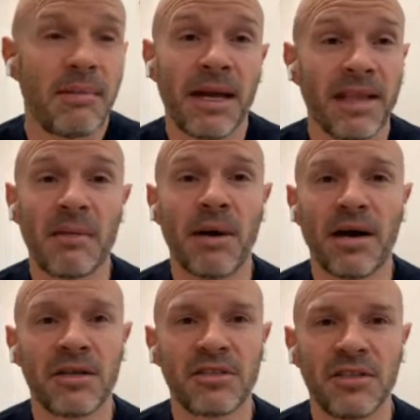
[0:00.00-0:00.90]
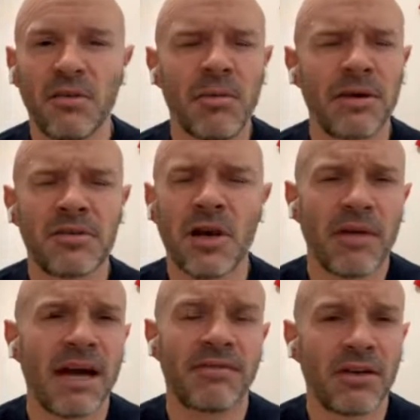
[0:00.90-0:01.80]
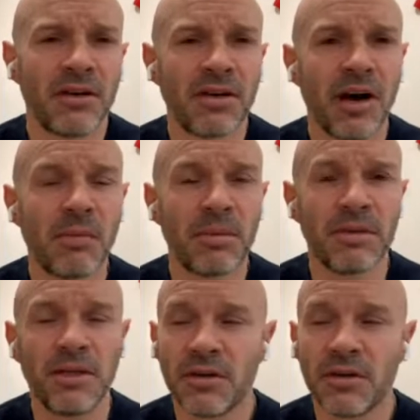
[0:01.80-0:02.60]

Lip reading: make that pass. You almost don't have to look up.